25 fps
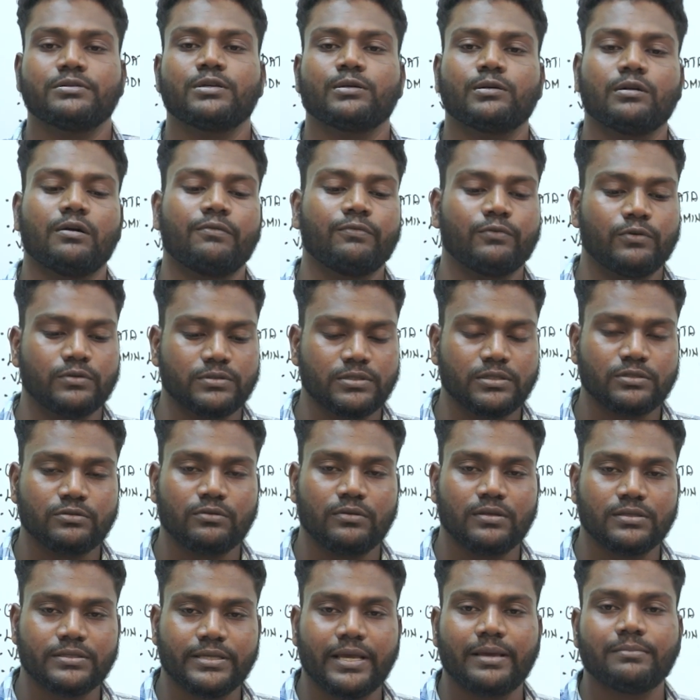set of questions
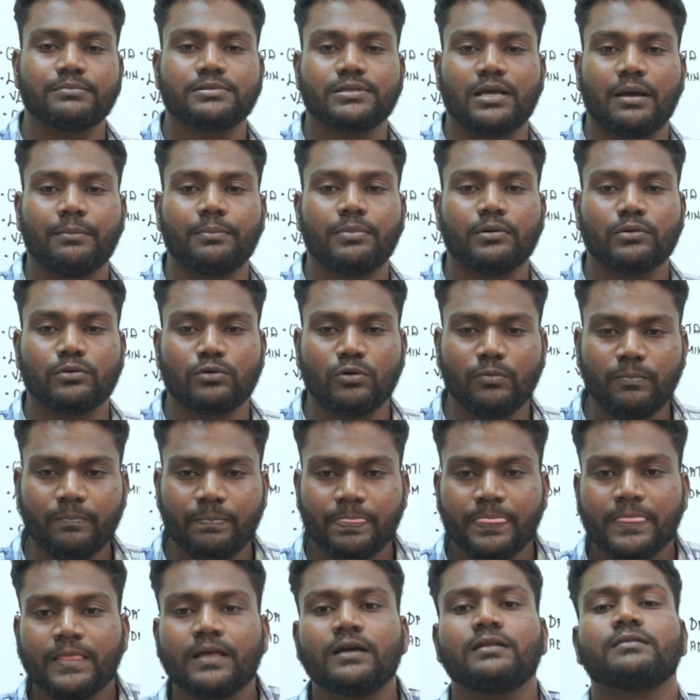to the same sample
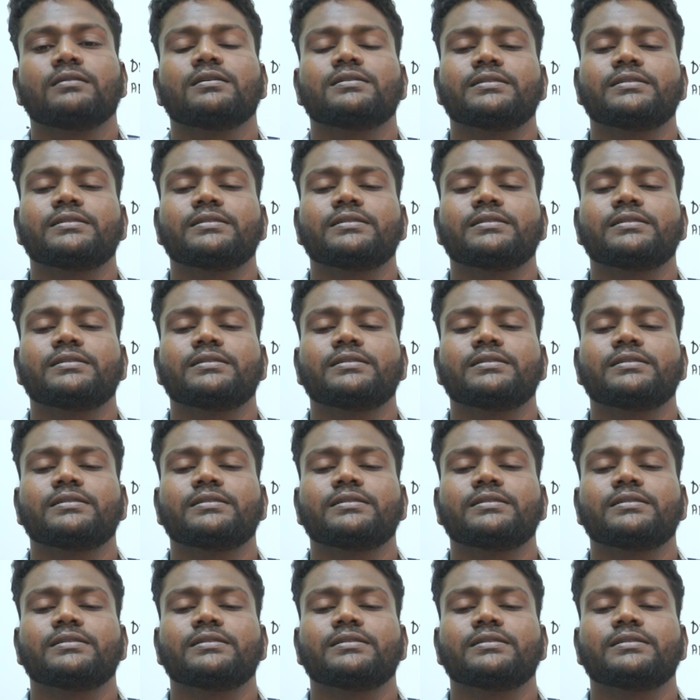group,